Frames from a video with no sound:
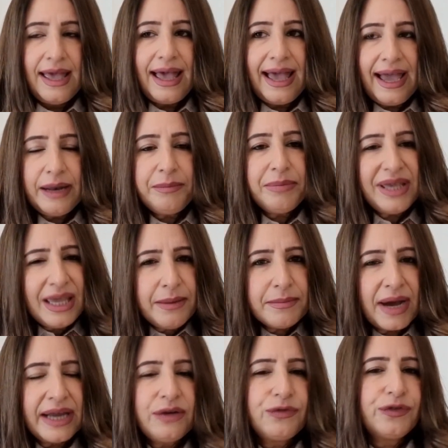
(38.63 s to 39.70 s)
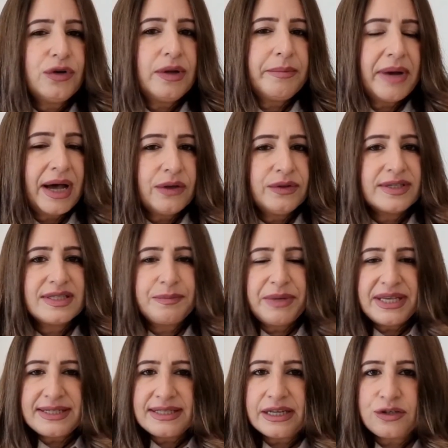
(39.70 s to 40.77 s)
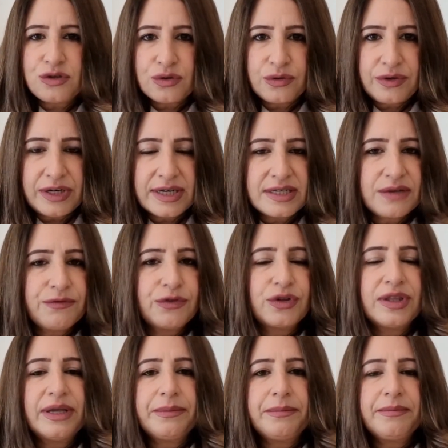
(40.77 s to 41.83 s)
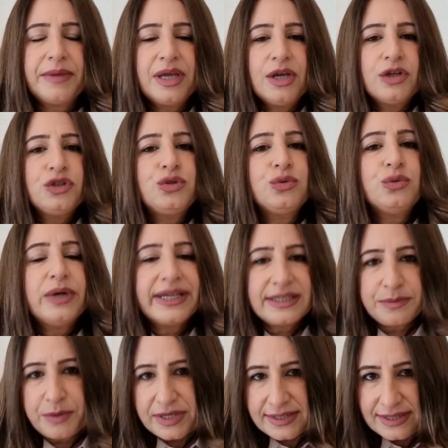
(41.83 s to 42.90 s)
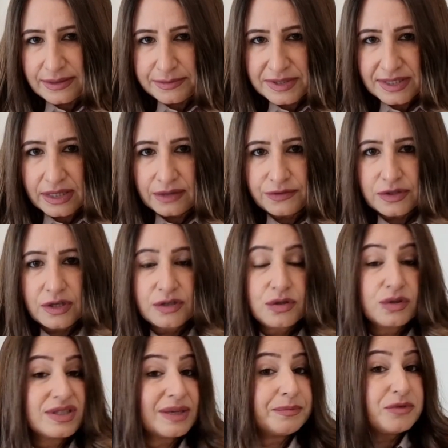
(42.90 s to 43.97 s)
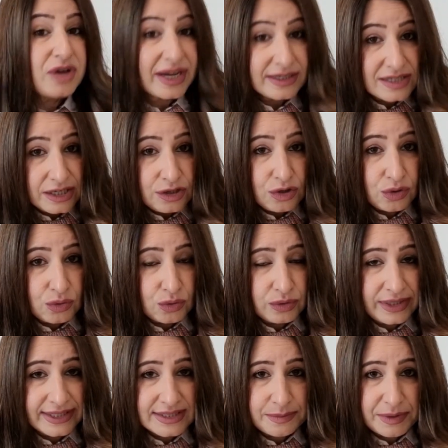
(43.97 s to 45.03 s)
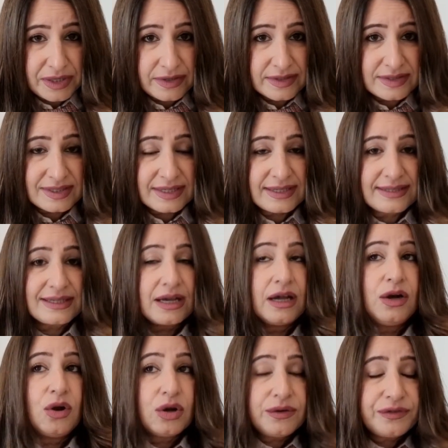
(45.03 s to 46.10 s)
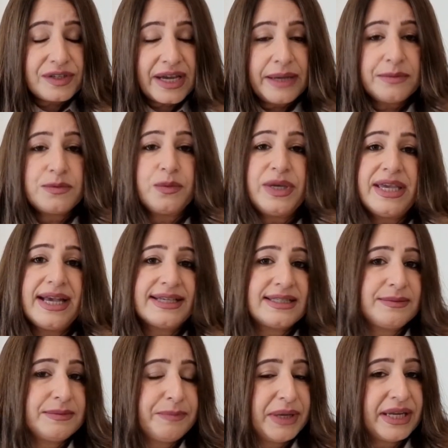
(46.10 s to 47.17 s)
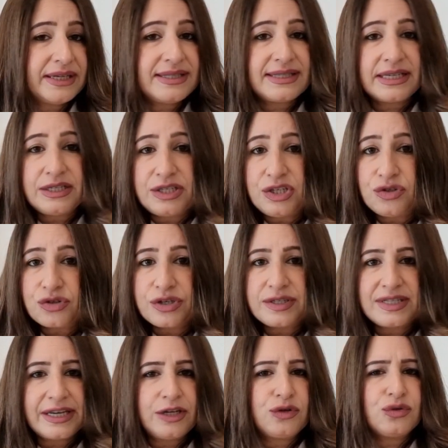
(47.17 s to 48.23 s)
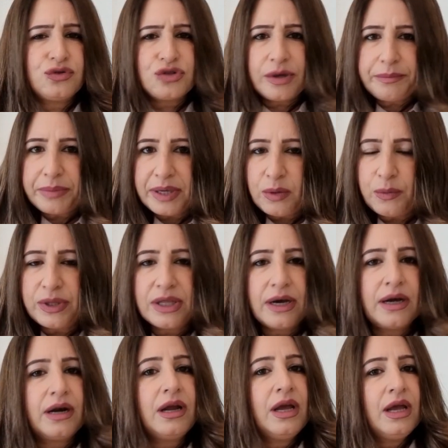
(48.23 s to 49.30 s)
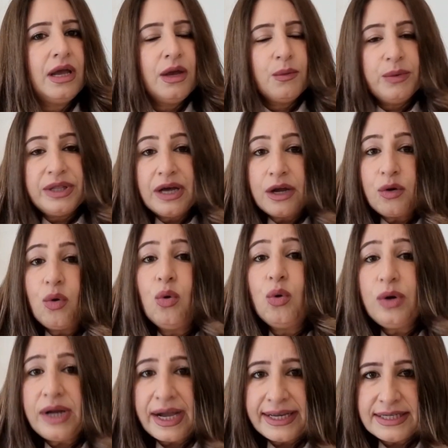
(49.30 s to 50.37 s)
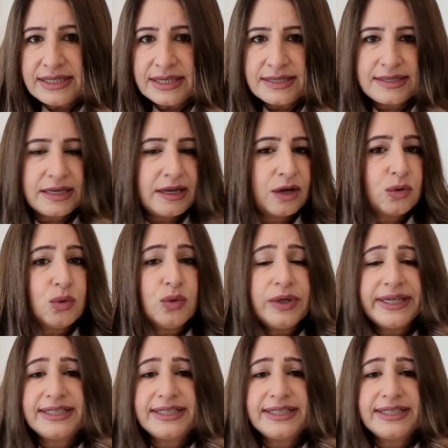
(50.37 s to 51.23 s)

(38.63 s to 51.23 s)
And being mindful about the space that you're creating for them to express themselves. So subtracting your own experiences, a lot of times we as parents and teachers tend to jump in with our own ideas and our own